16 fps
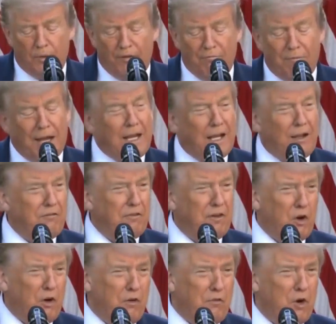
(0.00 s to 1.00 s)
They've made it
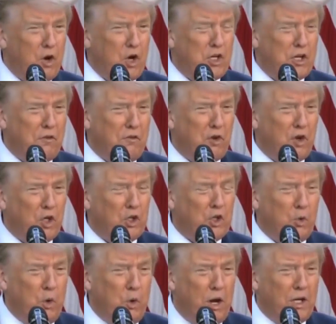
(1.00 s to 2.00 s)
very, very
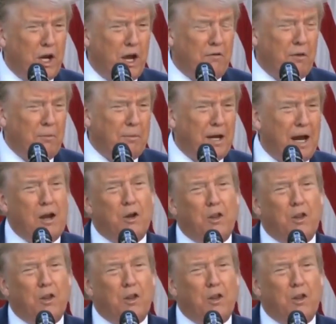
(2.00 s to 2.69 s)
difficult to run government.